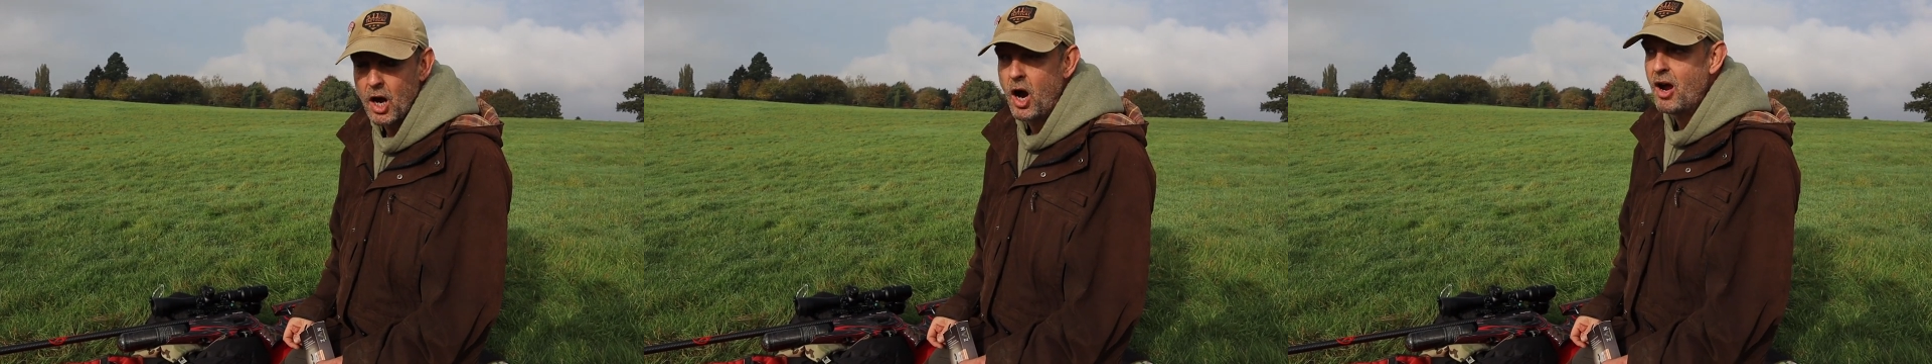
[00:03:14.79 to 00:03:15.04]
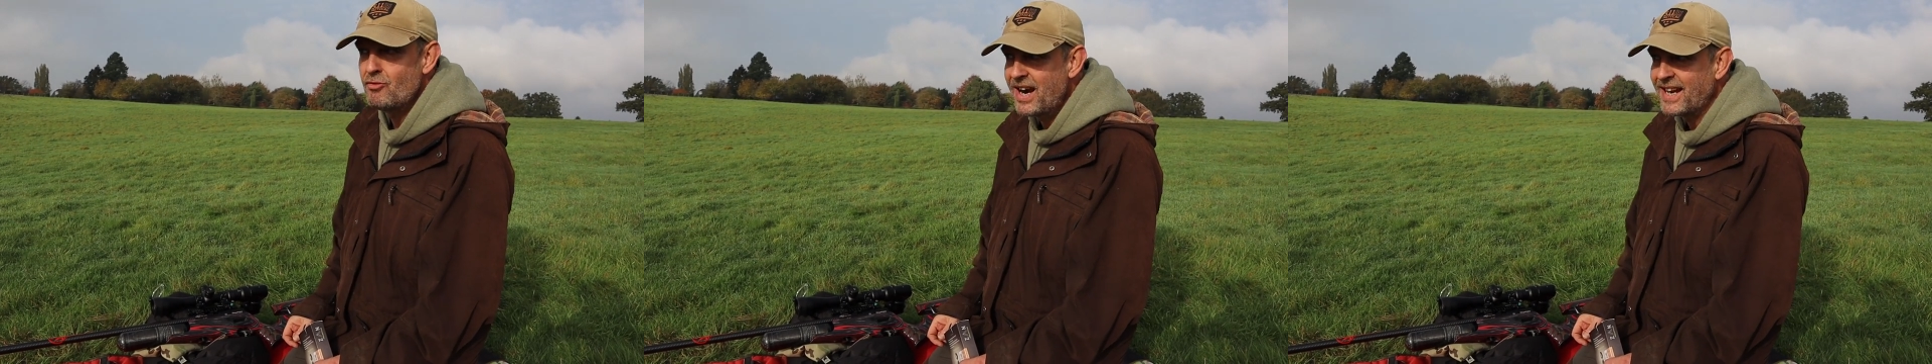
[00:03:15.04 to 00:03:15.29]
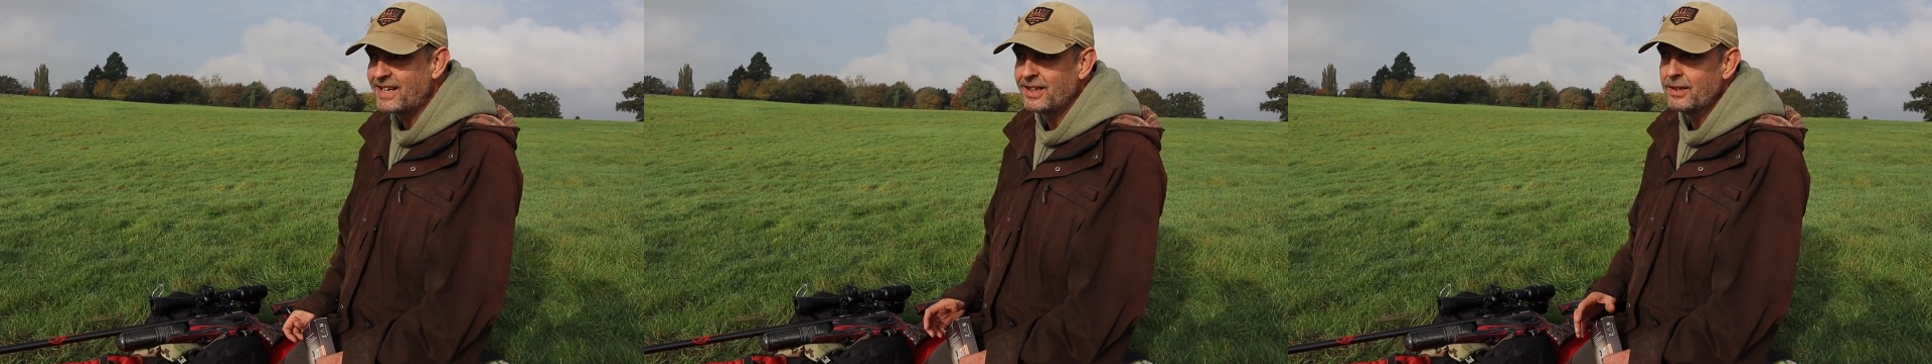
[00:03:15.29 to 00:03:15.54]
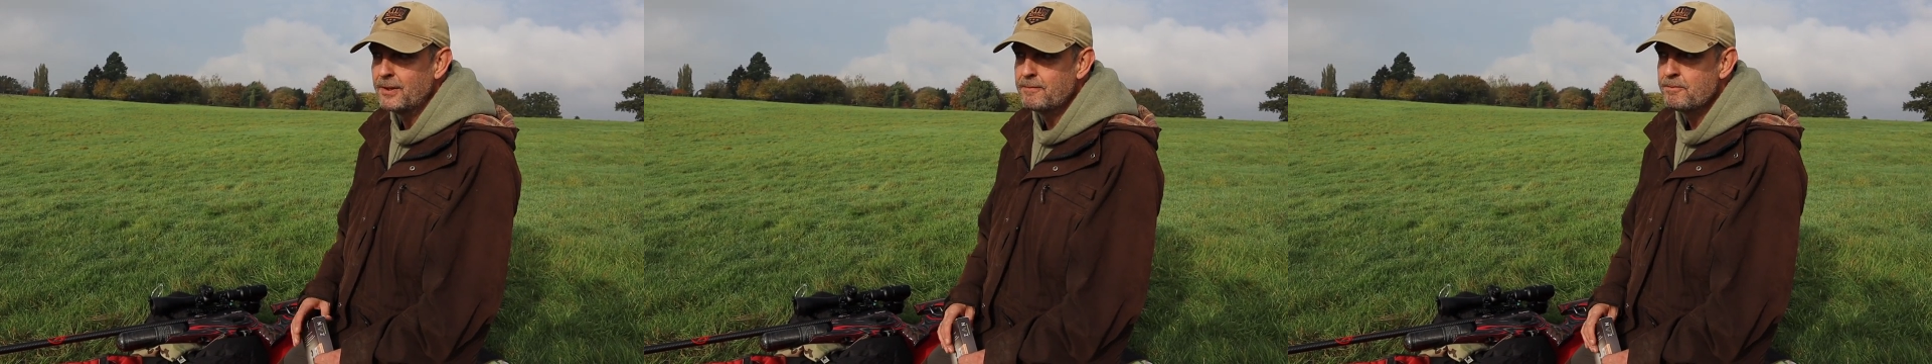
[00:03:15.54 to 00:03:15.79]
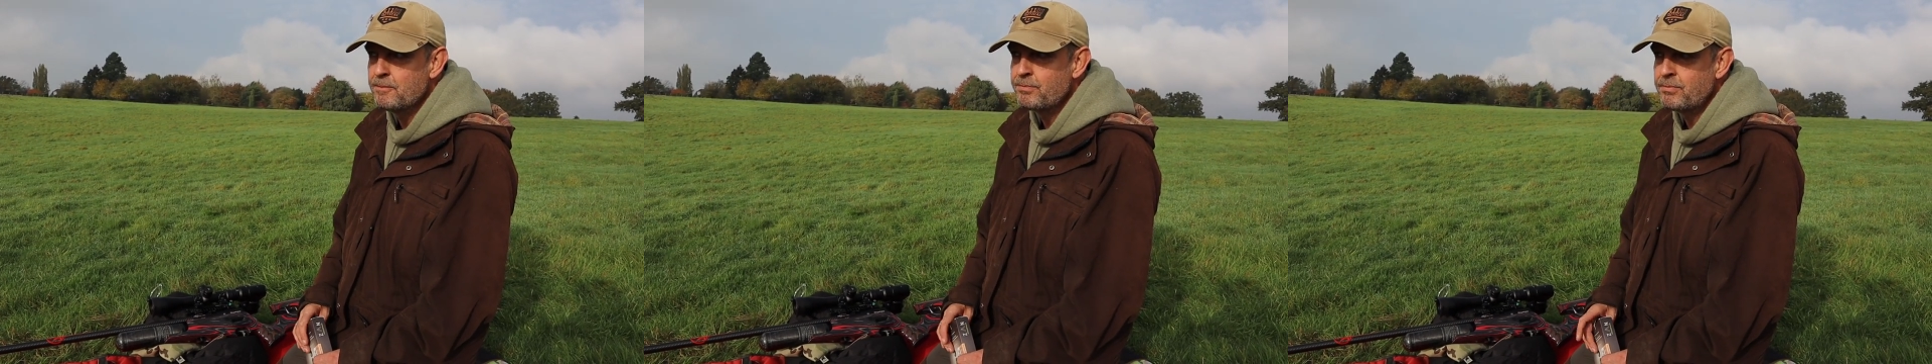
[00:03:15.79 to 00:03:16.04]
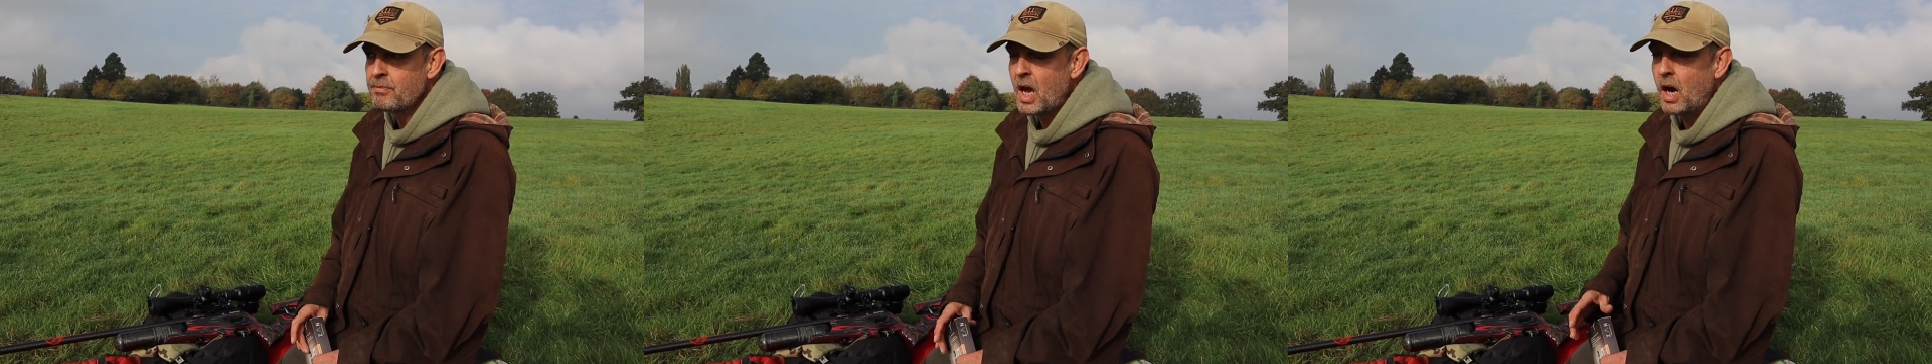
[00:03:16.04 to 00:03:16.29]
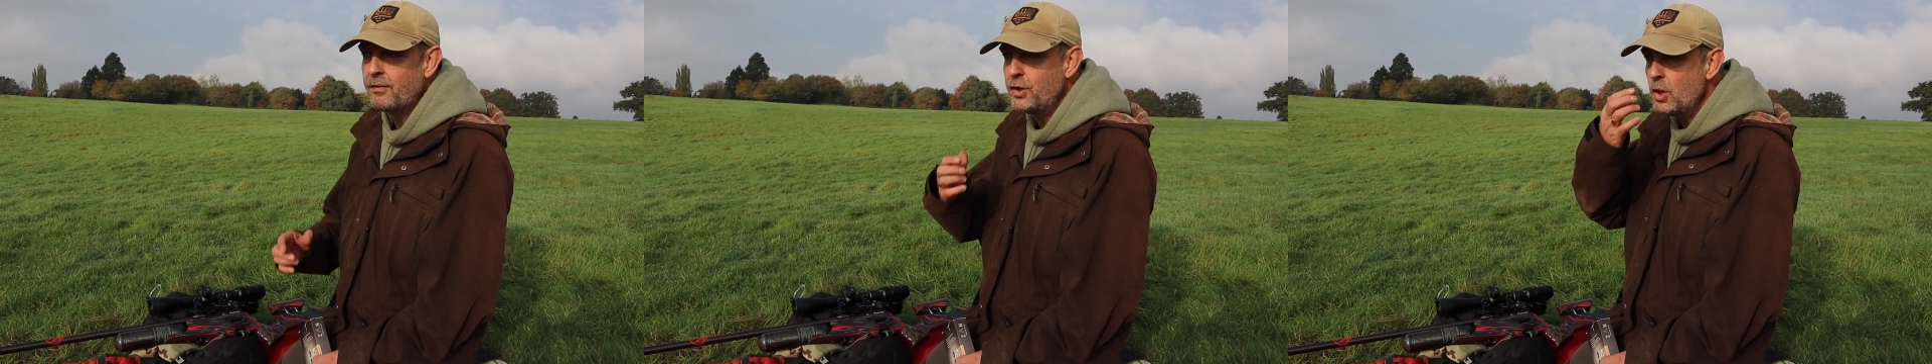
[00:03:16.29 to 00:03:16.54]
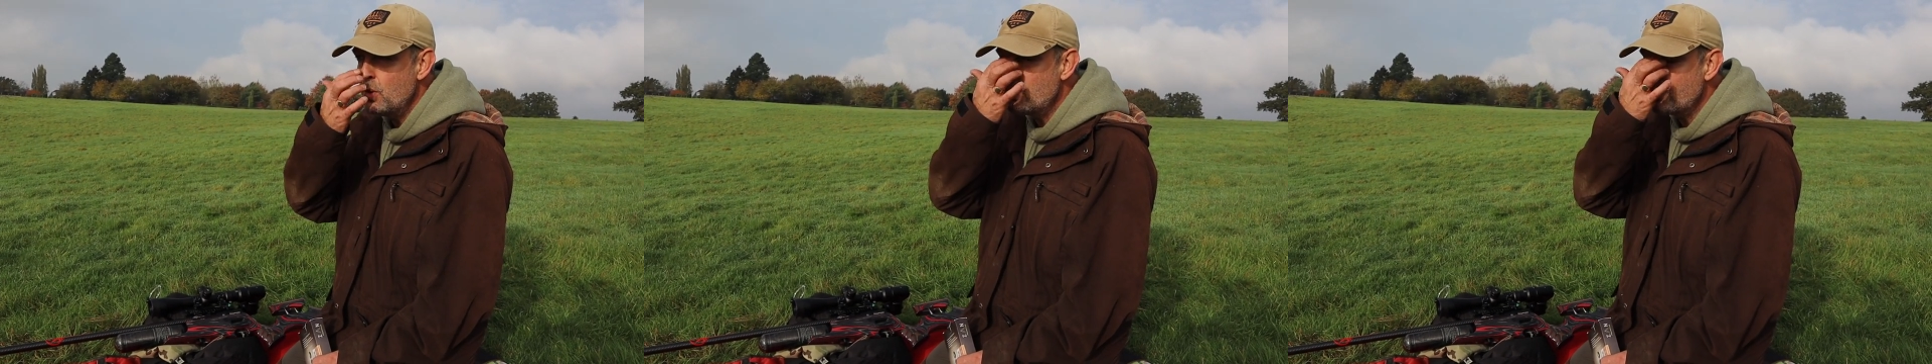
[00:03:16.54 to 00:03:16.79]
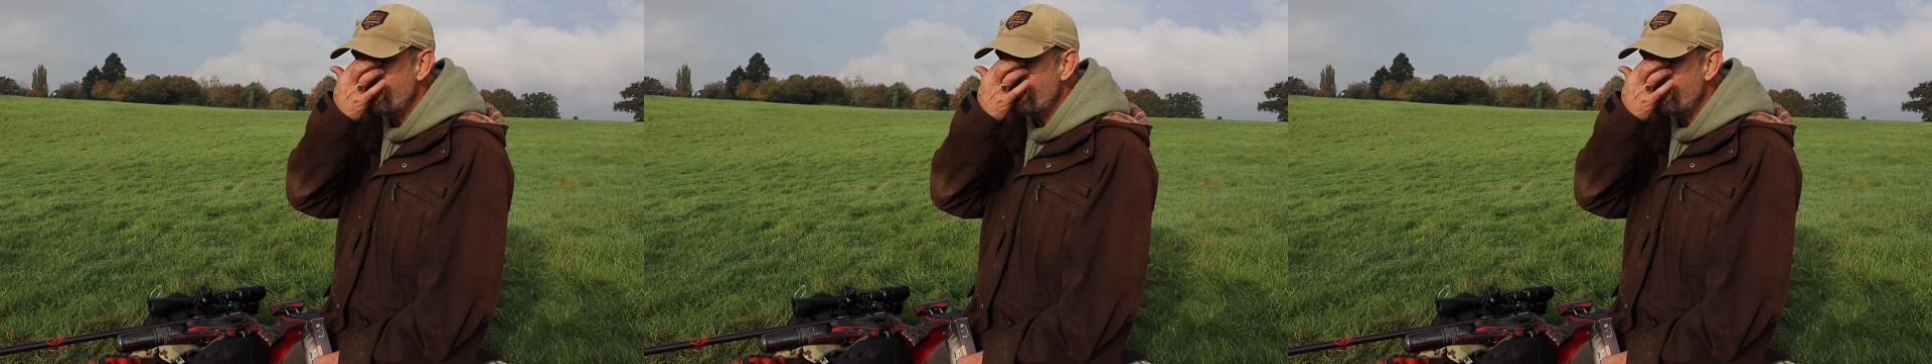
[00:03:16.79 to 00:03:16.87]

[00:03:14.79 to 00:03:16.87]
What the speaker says: I reckon I've used